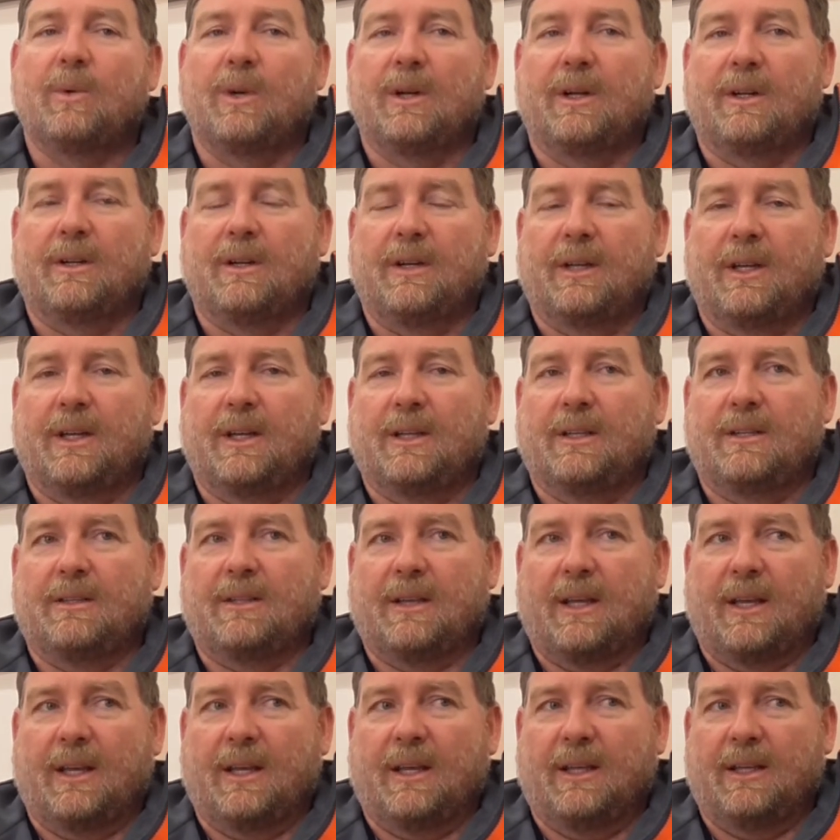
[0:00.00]

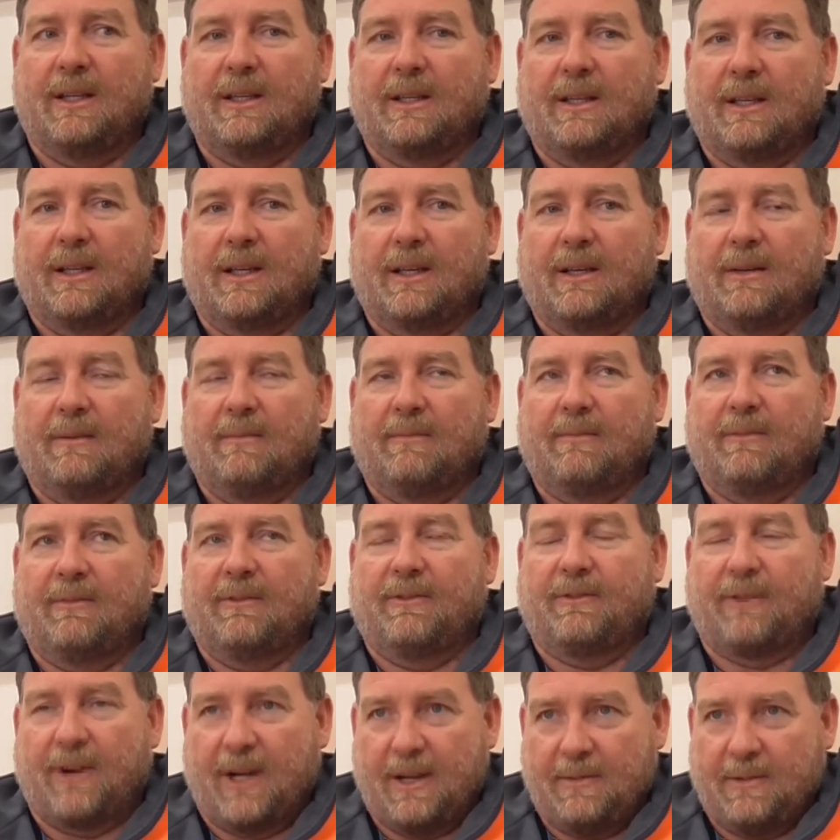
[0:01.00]
whereas
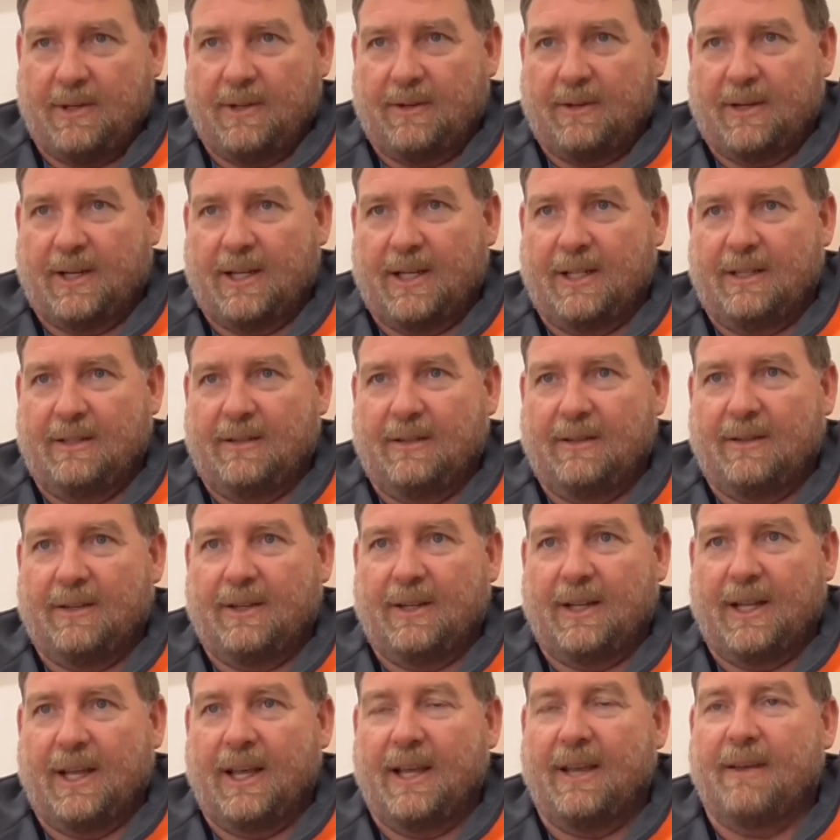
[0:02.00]
a framing grade
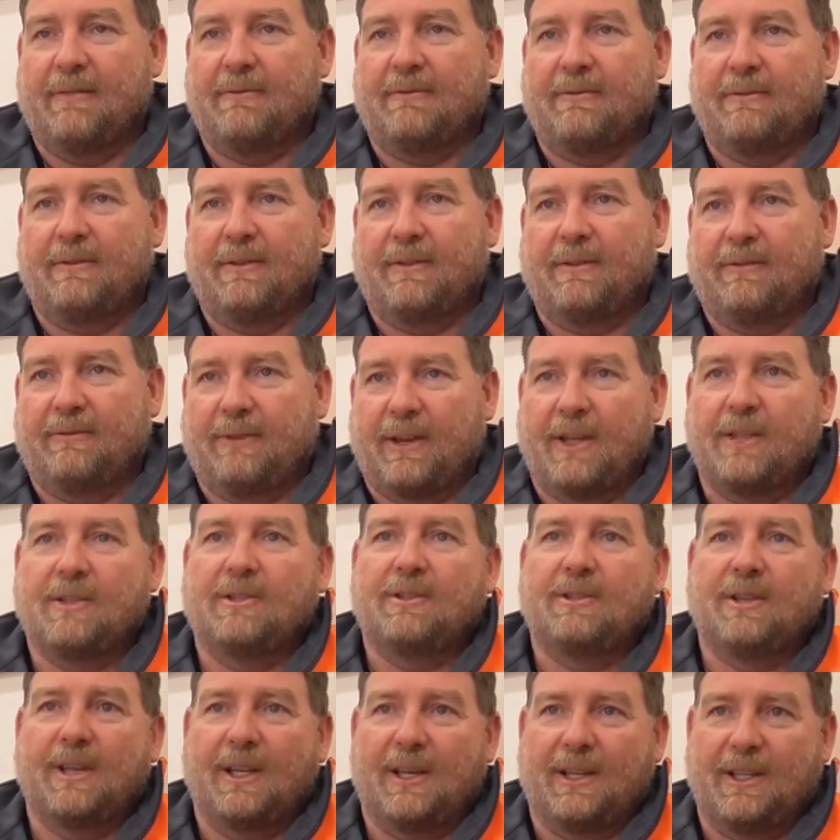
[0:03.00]
can have
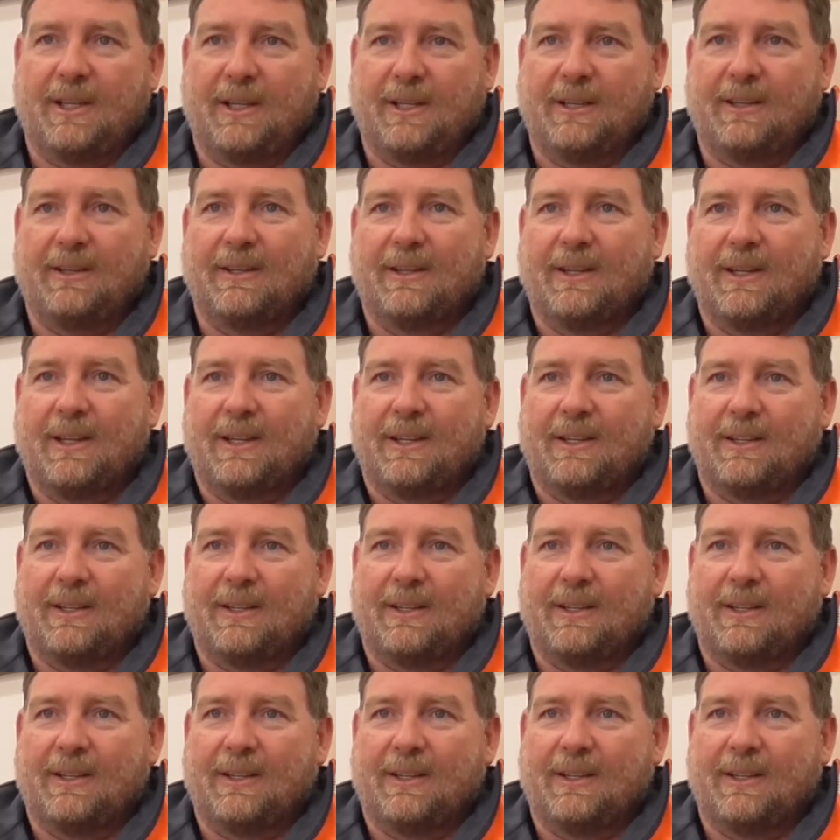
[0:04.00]
face checking,